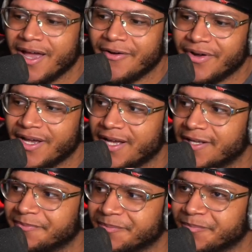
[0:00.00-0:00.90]
every
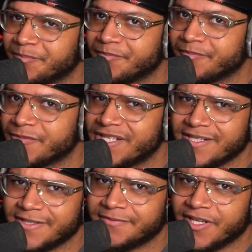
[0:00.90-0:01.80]
season.